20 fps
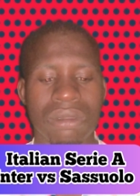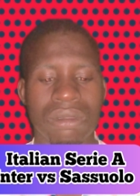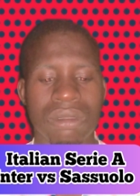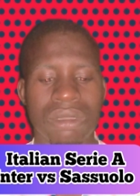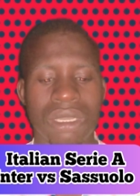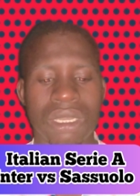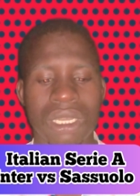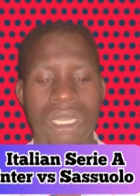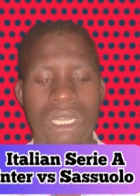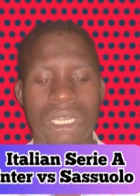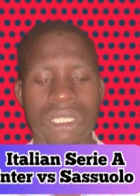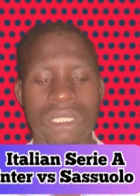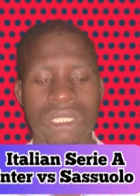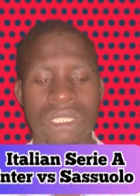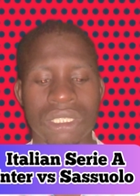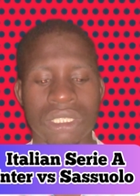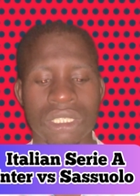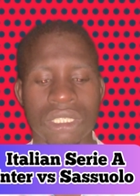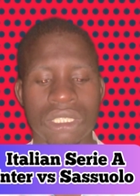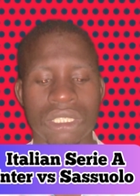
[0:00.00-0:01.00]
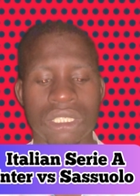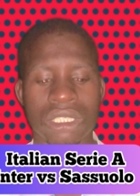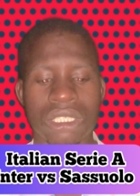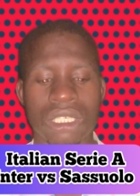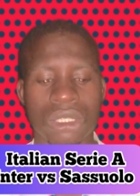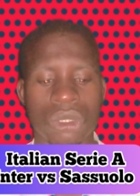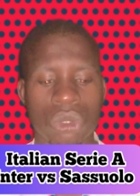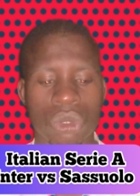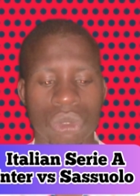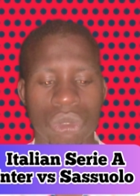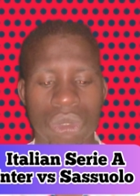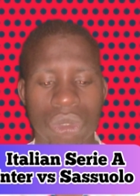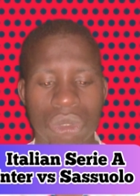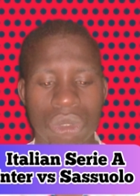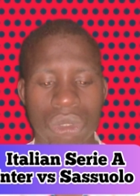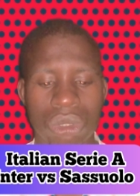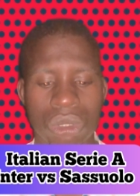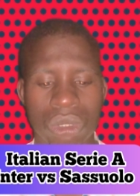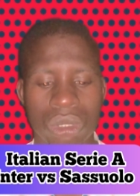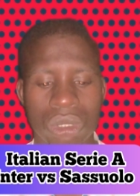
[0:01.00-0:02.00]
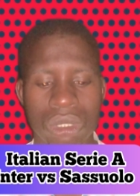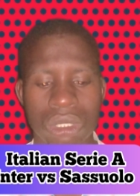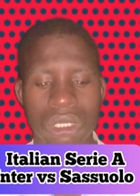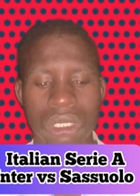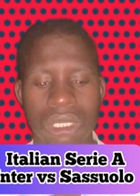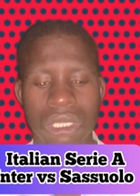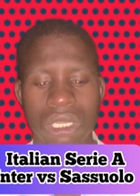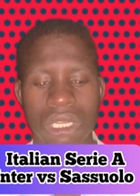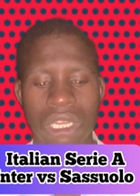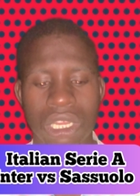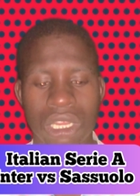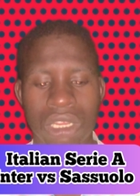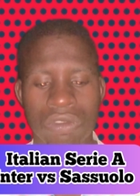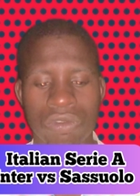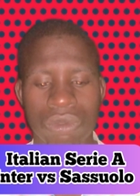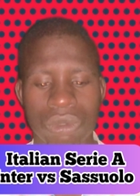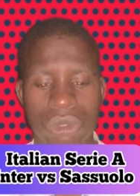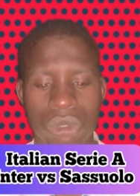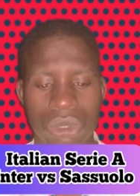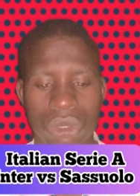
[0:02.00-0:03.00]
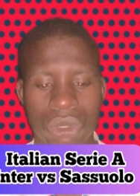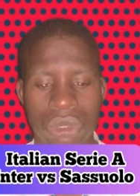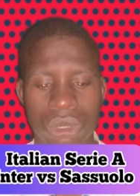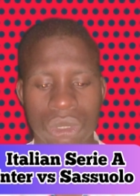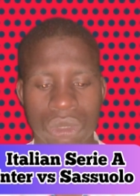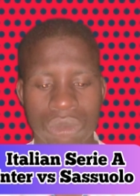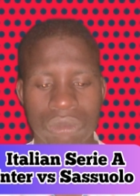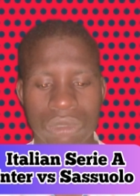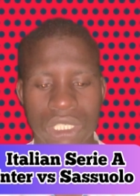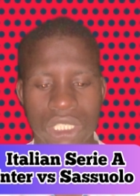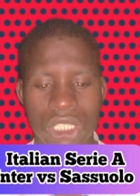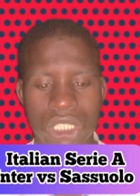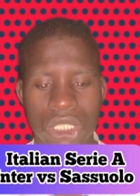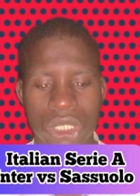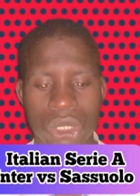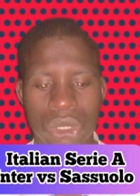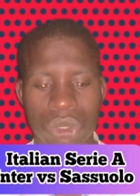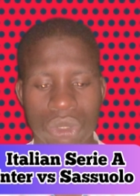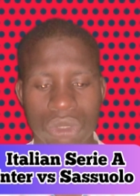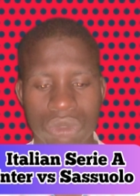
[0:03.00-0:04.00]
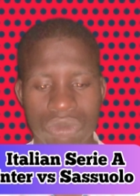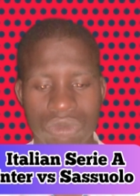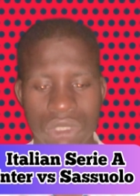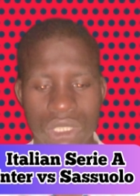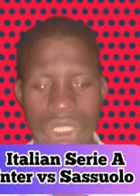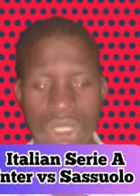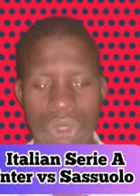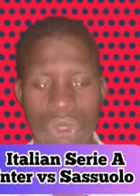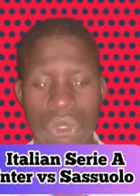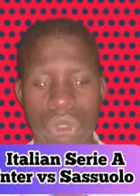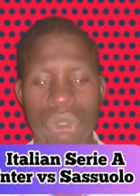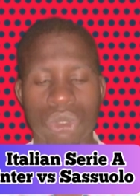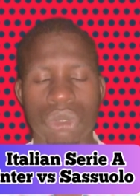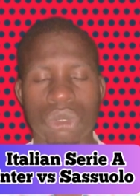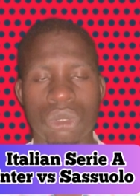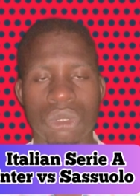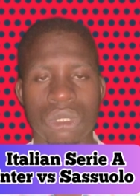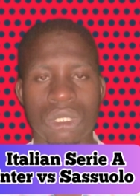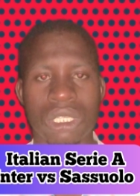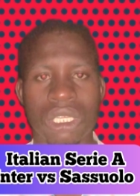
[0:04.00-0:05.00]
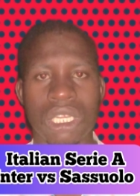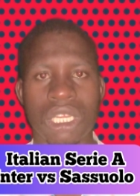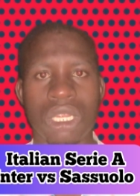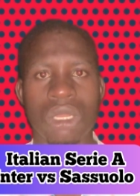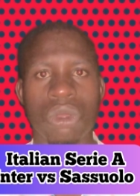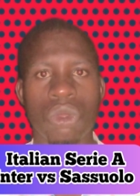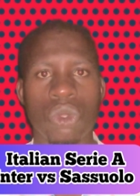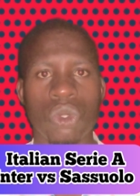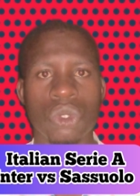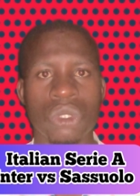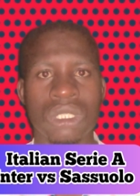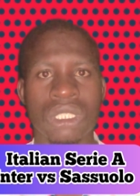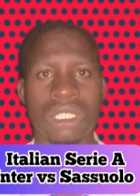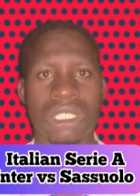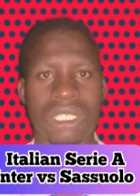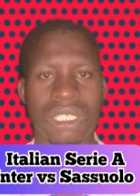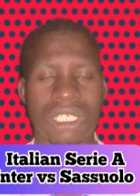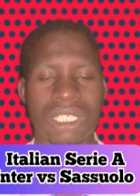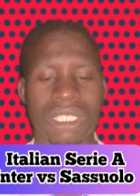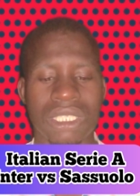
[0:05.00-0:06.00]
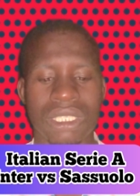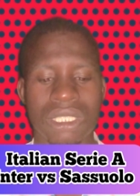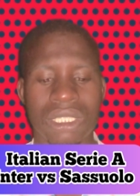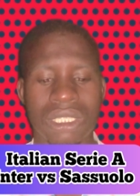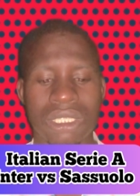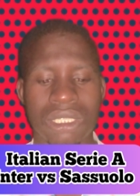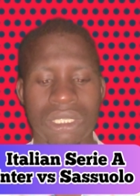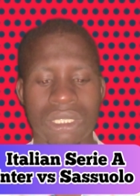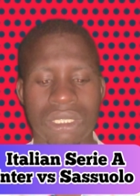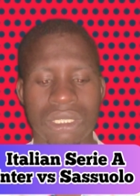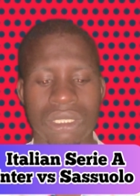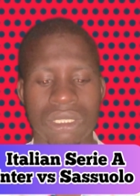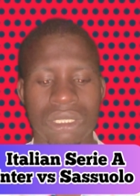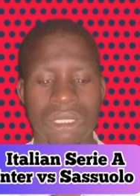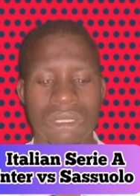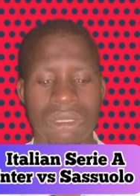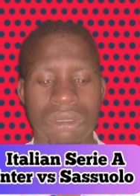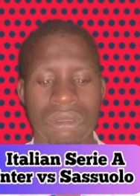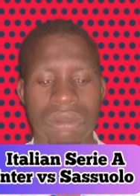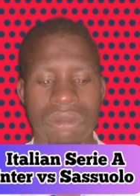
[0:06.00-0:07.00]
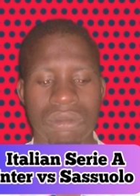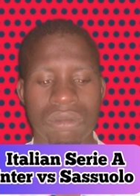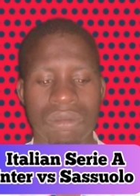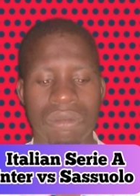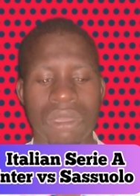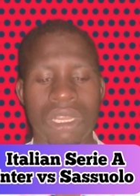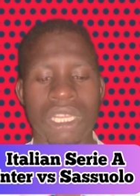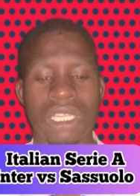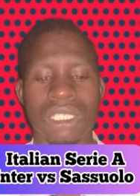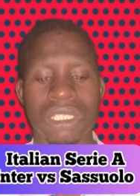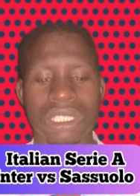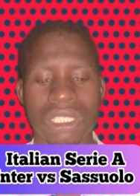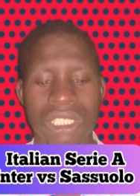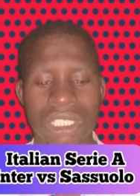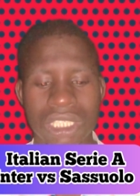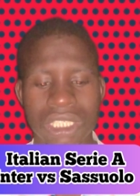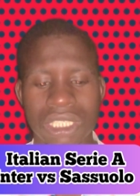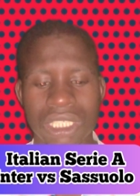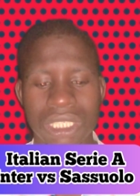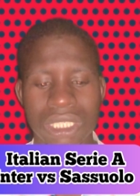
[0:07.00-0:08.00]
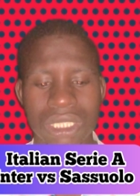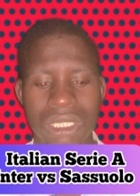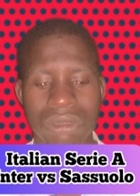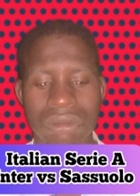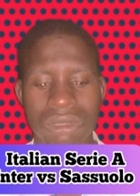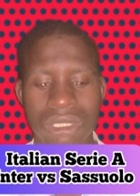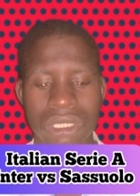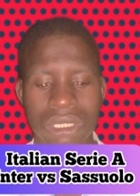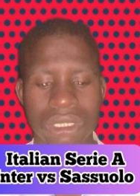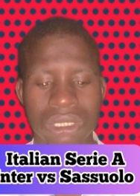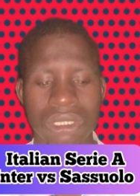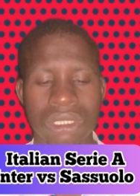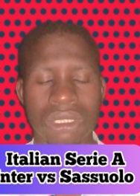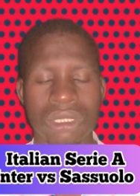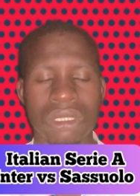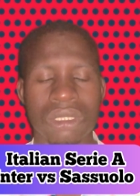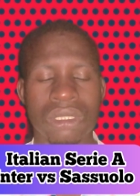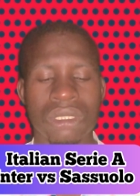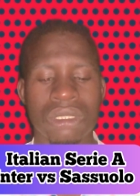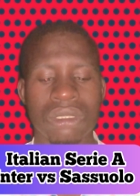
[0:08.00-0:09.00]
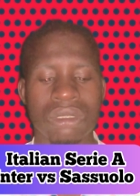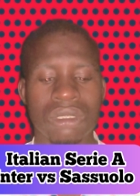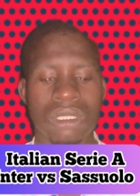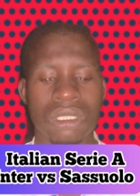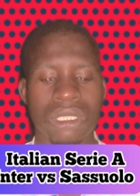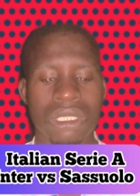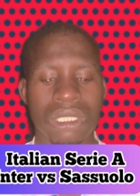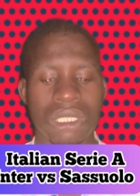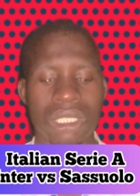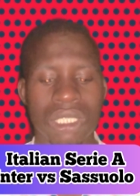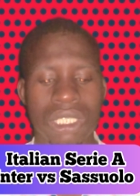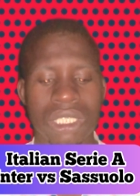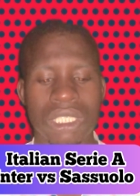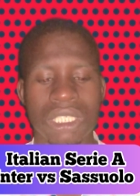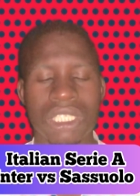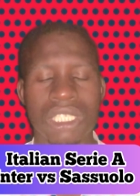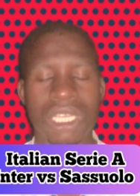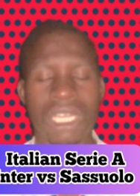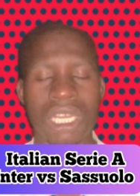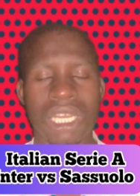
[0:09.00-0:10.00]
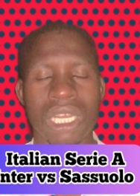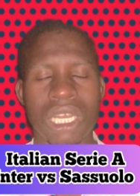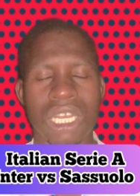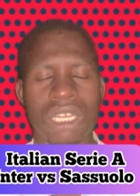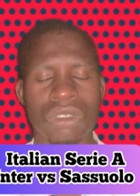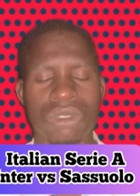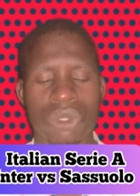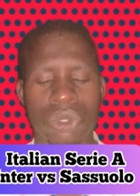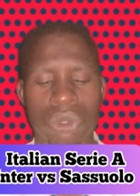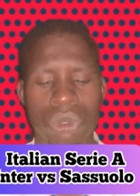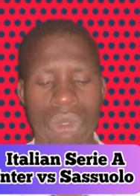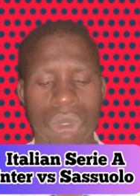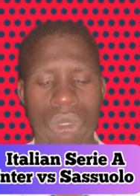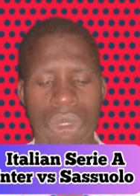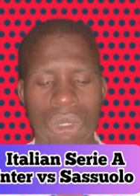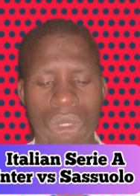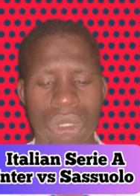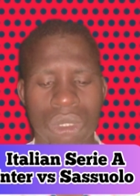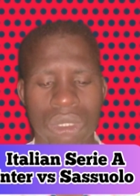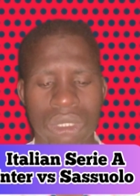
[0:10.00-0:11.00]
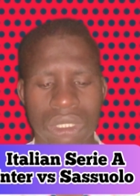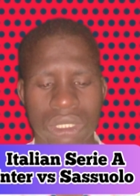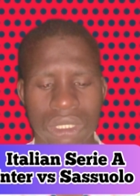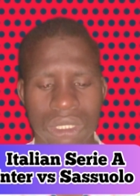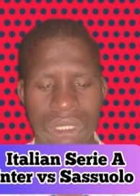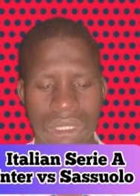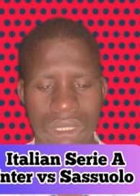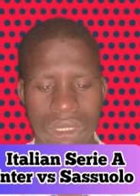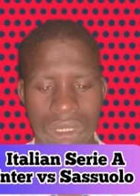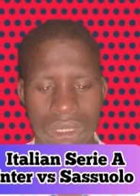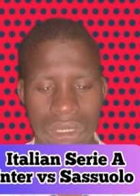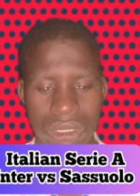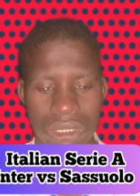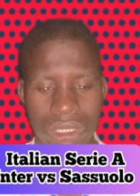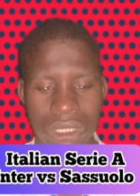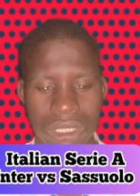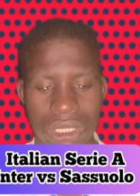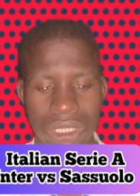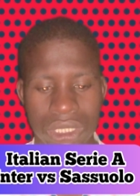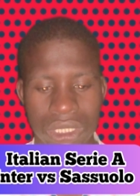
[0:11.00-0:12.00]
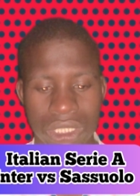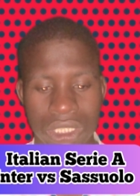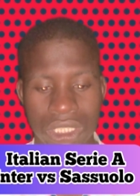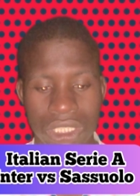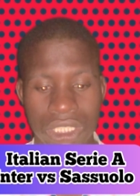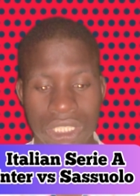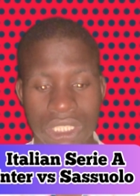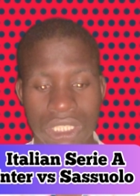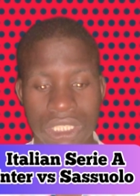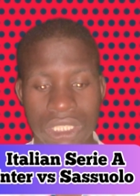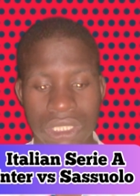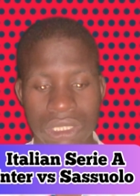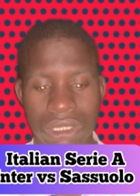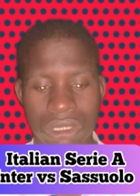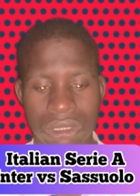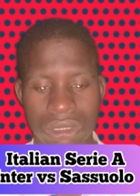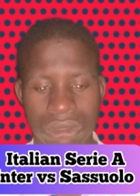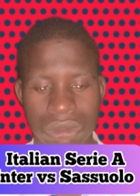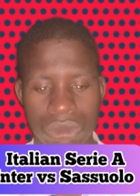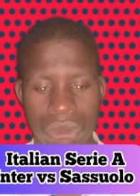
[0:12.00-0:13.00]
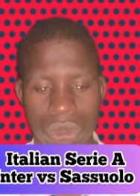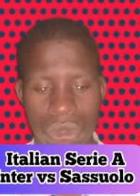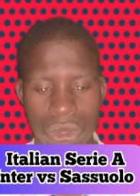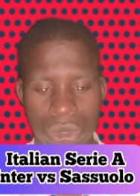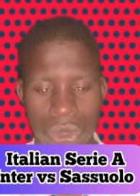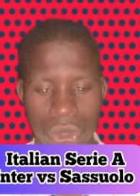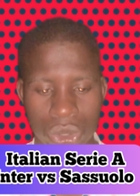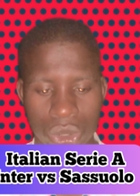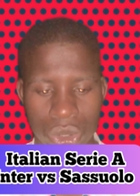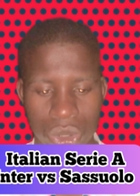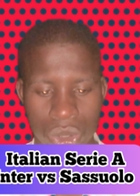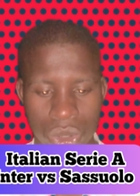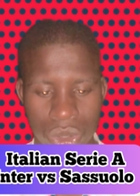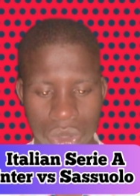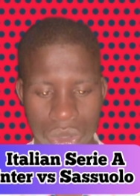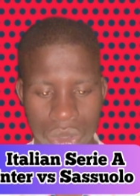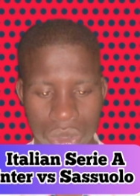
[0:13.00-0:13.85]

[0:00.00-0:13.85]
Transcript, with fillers: whilst Sassuolo have also managed to win 2 and lose 3 but in these games Inter have scored 16 goals